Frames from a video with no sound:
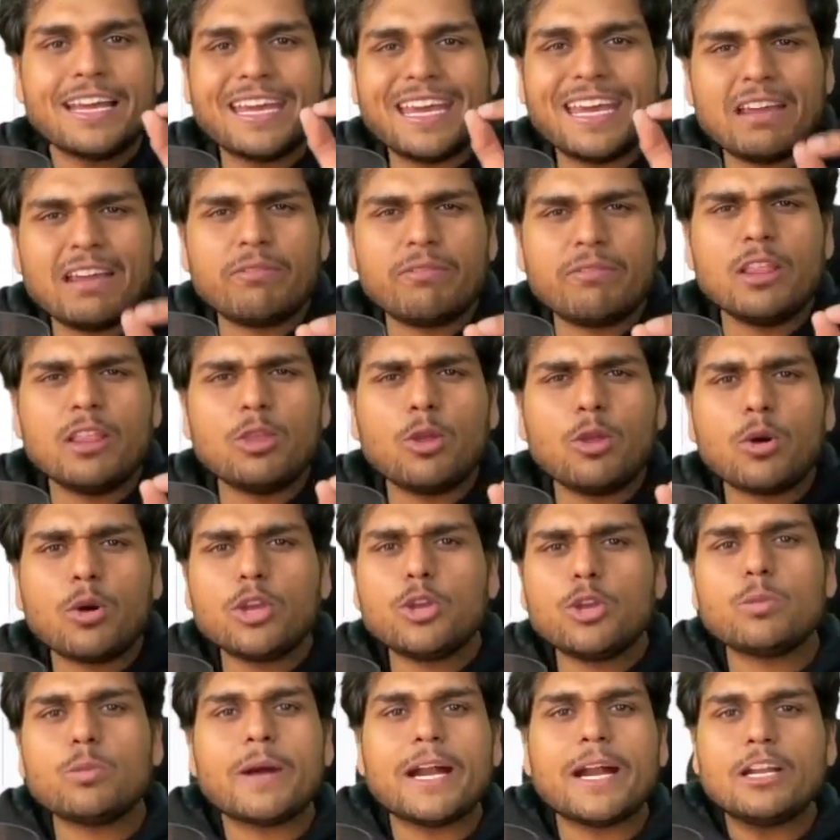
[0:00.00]
even though
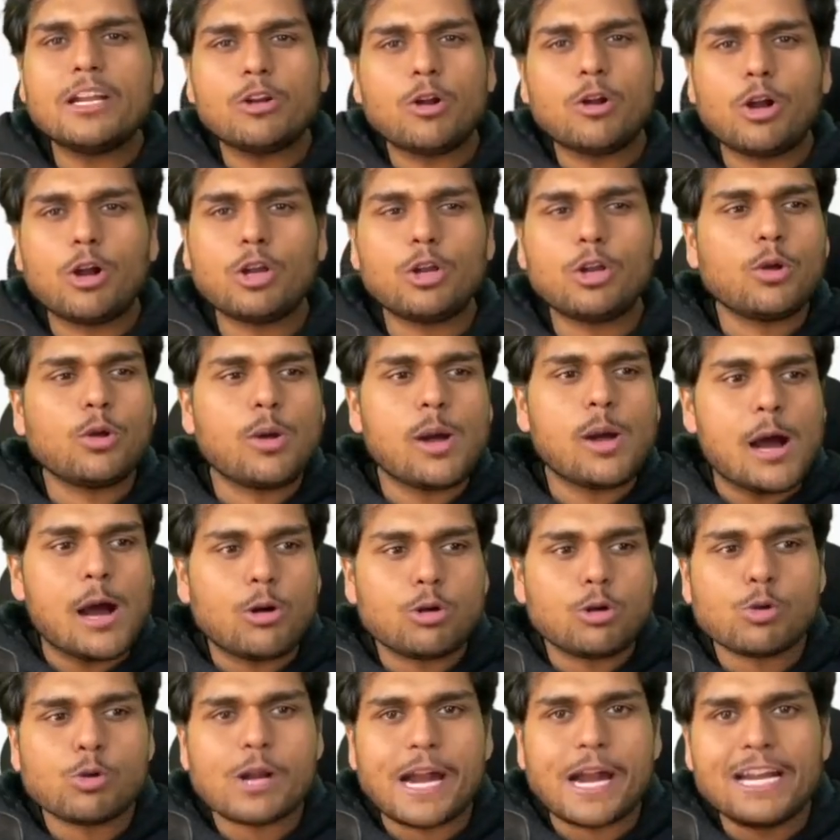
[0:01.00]
you might not know
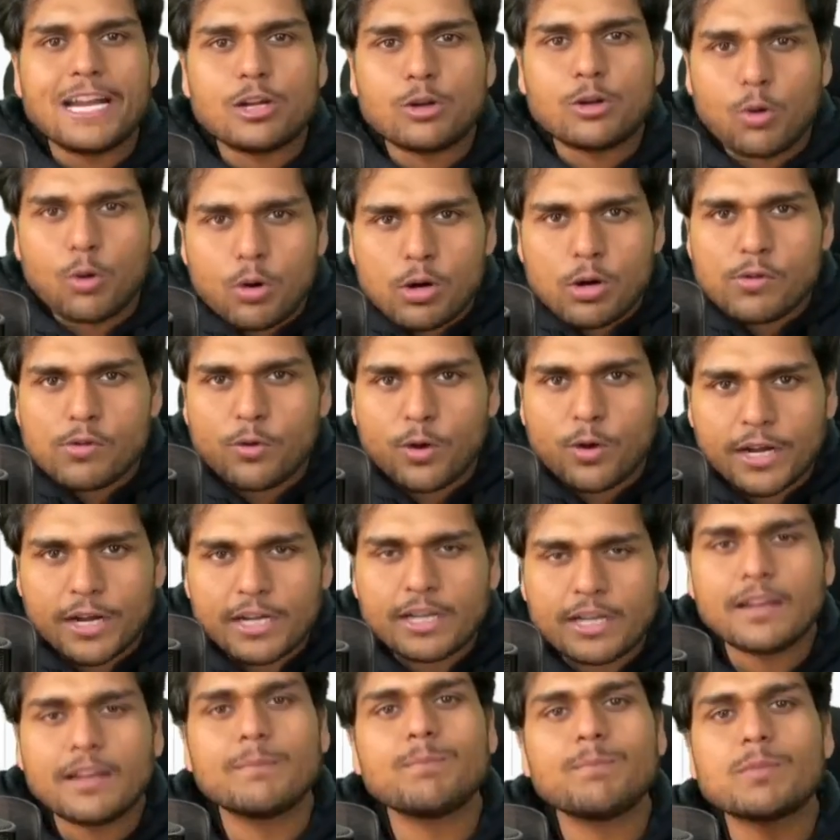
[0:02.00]
how to write code for
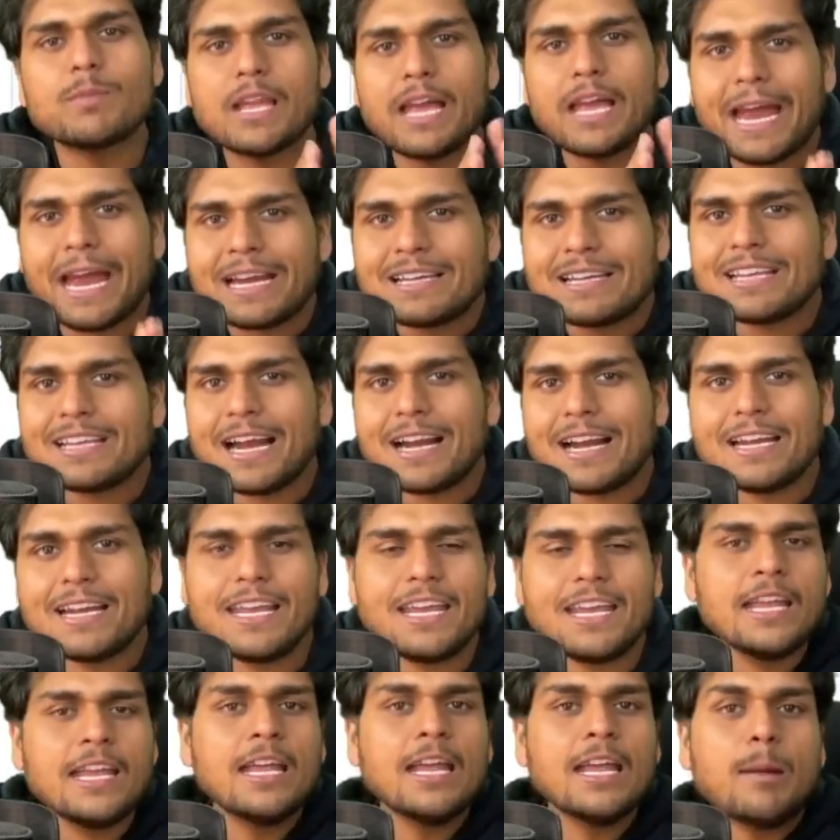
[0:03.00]
it
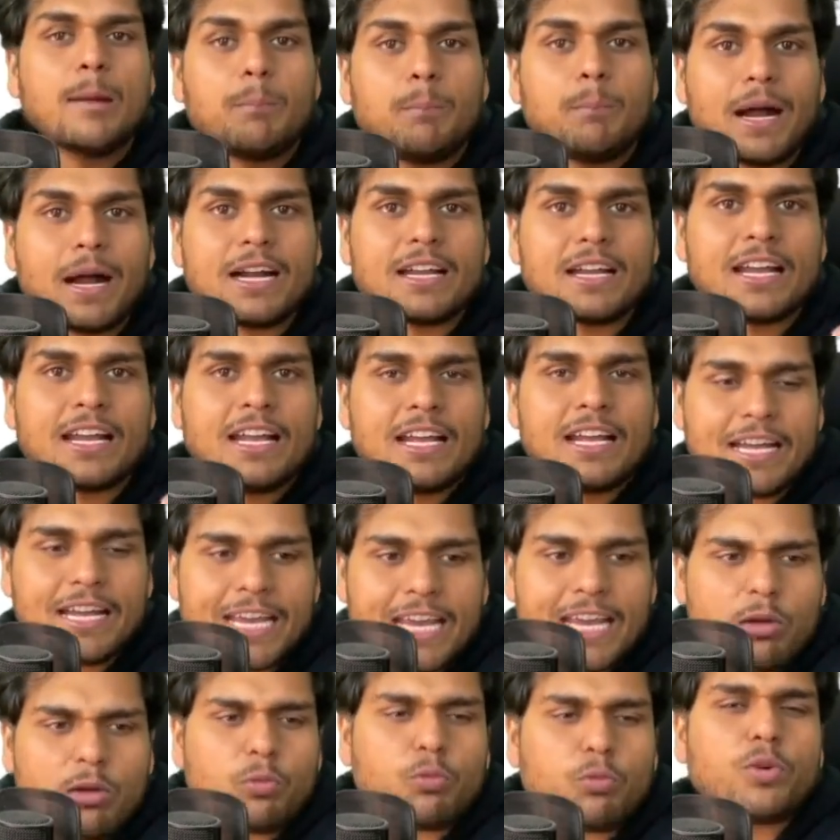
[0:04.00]
exactly, but
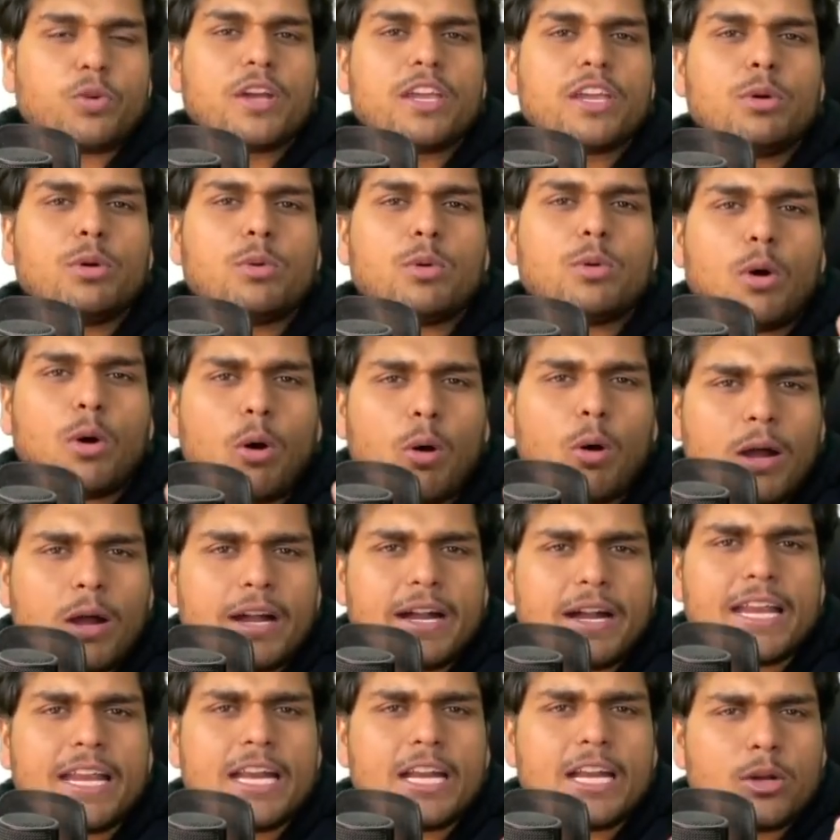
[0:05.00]
if you
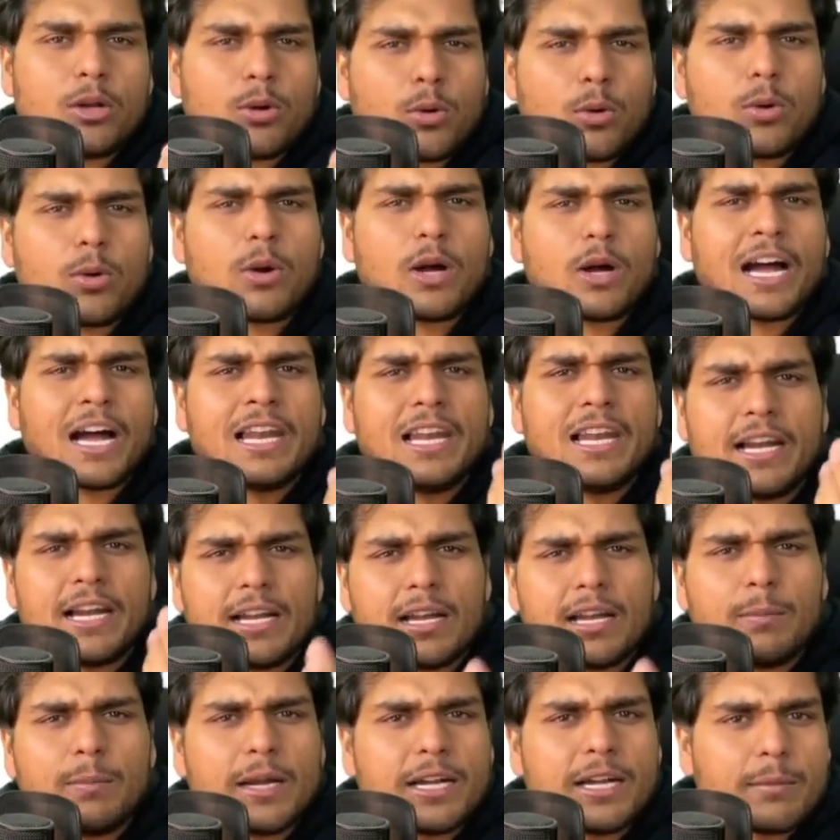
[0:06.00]
already know a
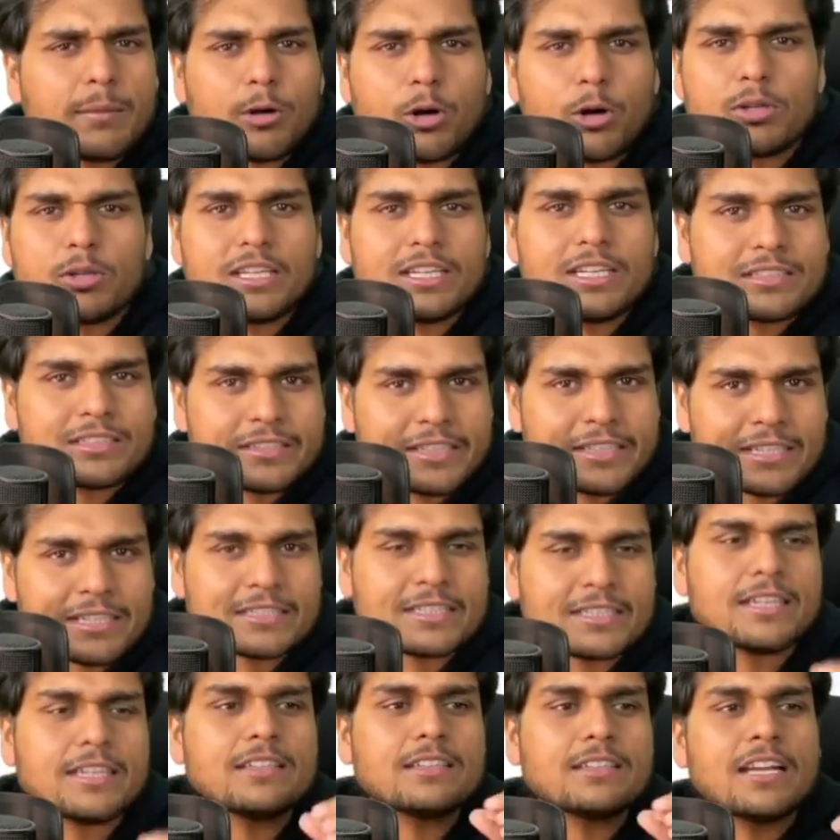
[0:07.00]
little bit about these
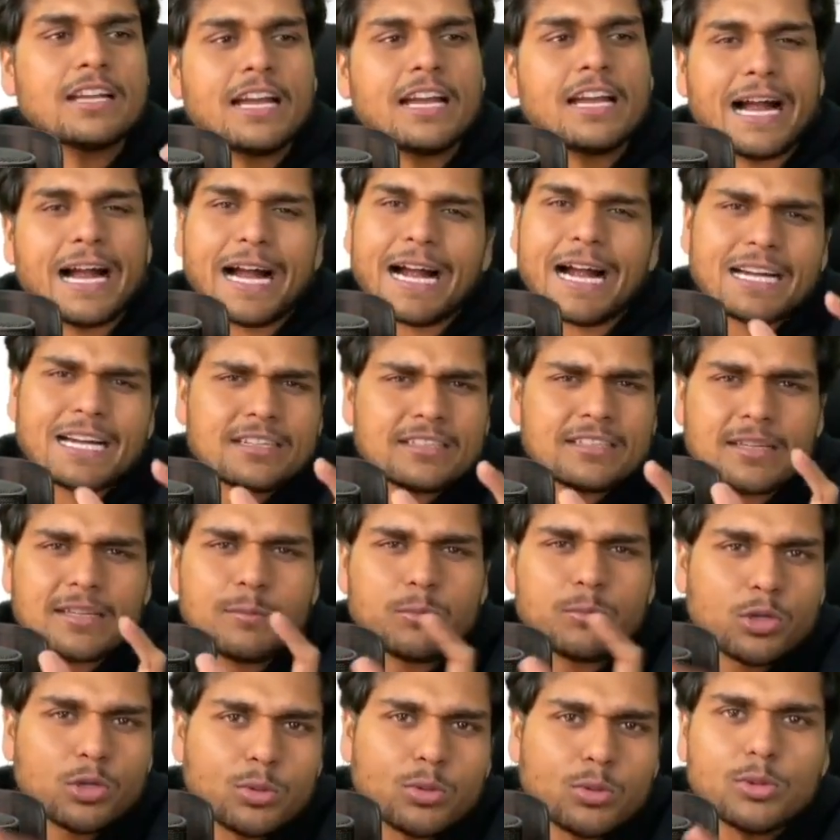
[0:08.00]
testings and
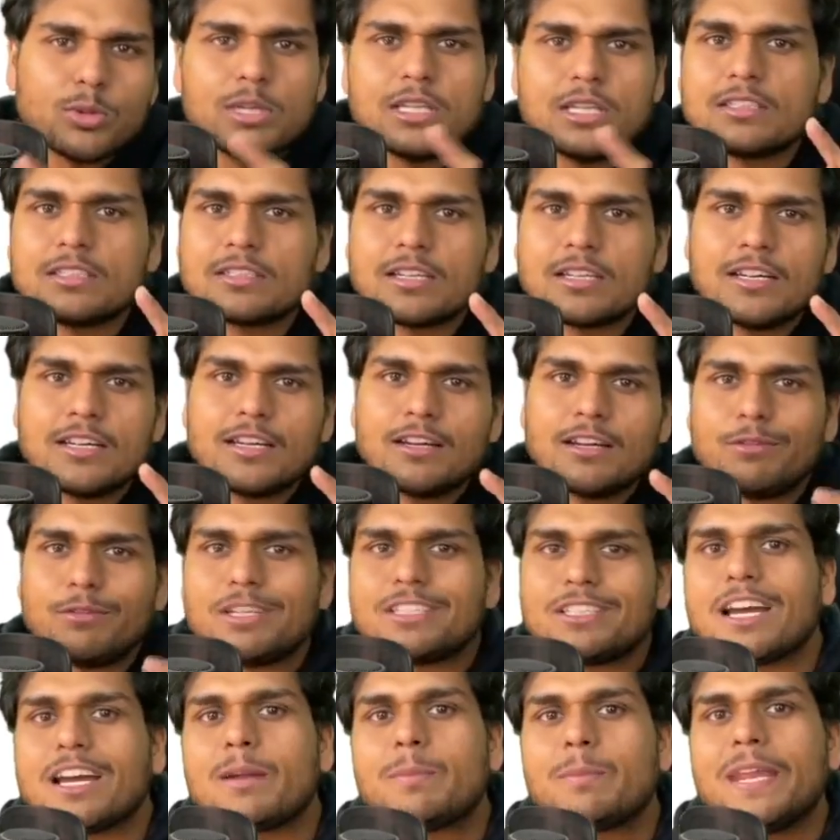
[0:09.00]
some tools
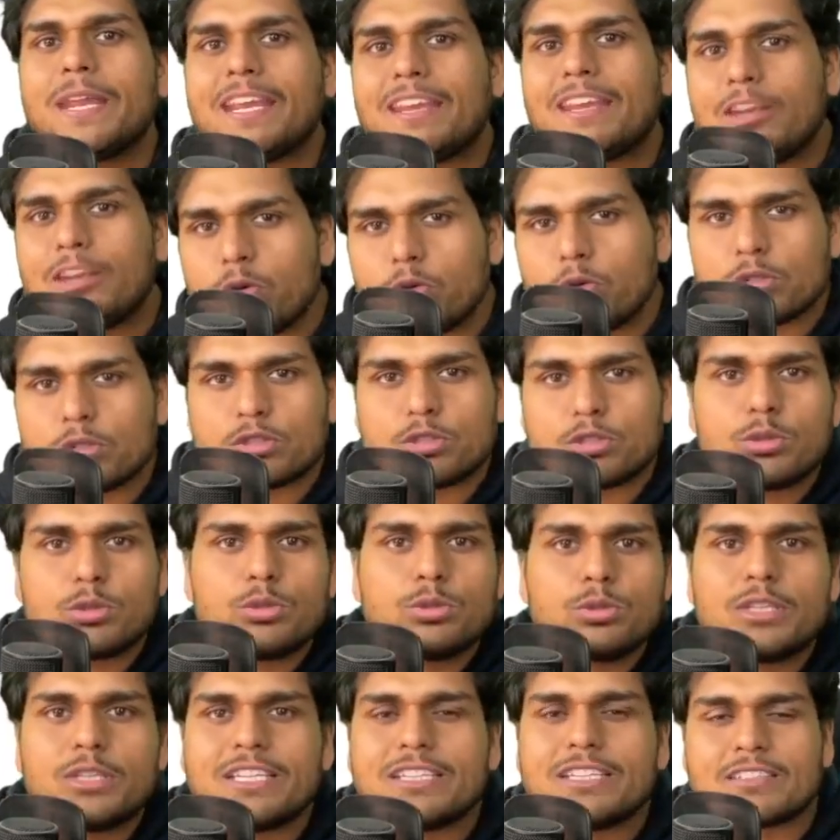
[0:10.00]
which are being used to
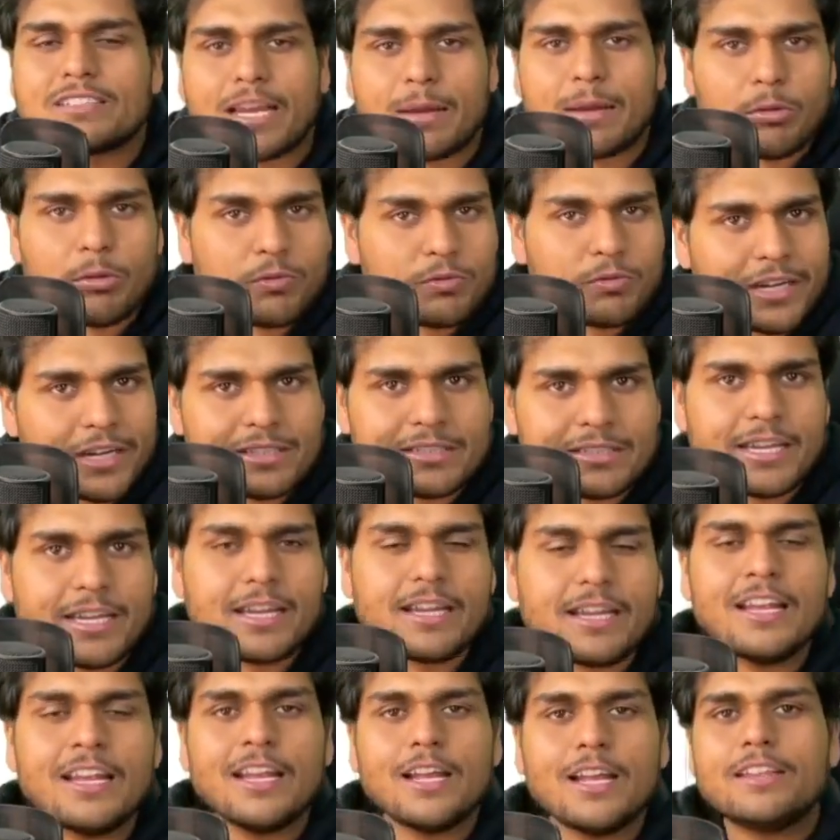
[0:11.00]
do these type of
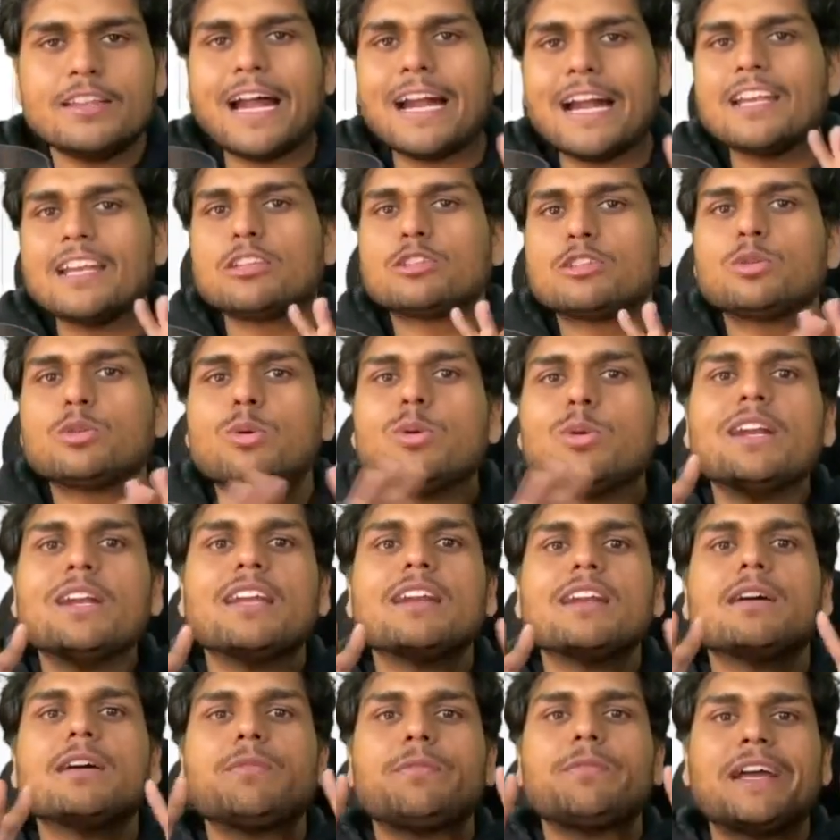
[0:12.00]
testing, that is good
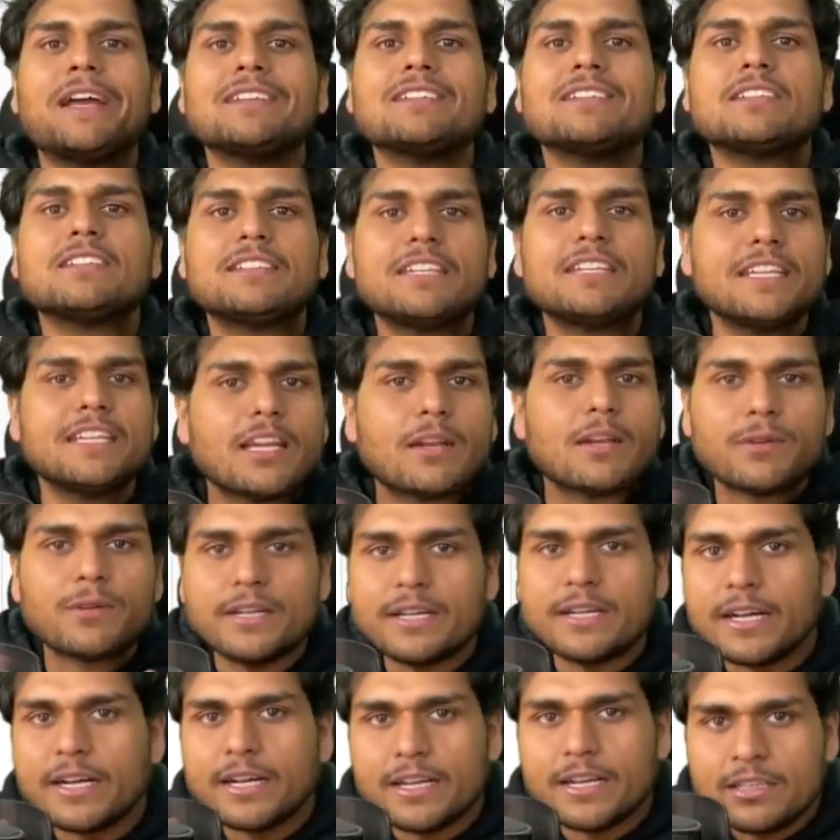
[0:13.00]
enough as a senior
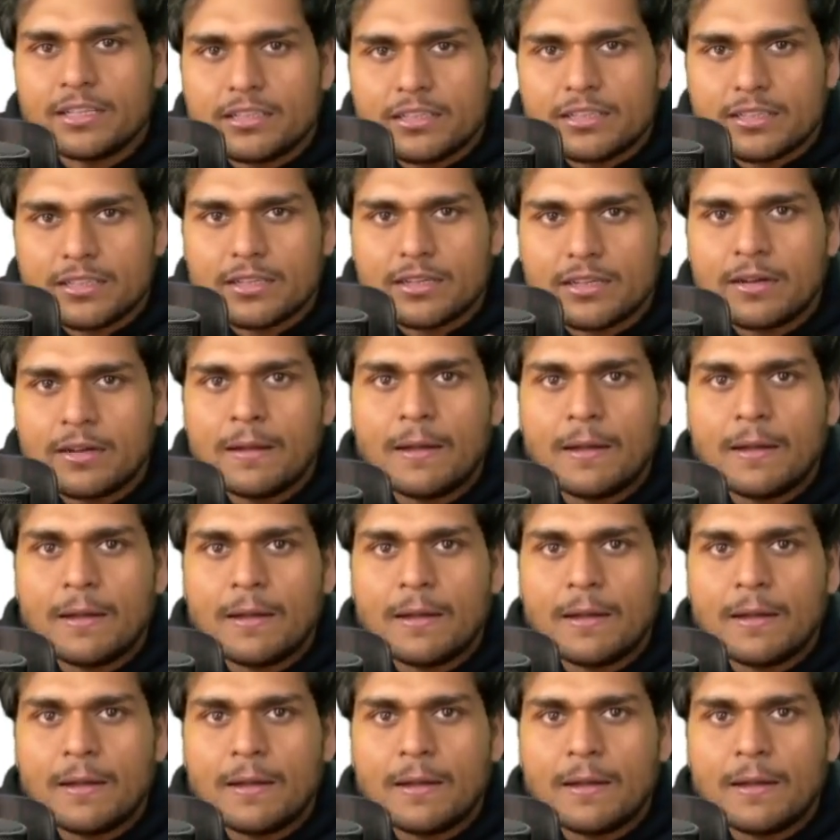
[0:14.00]
front-end engineer.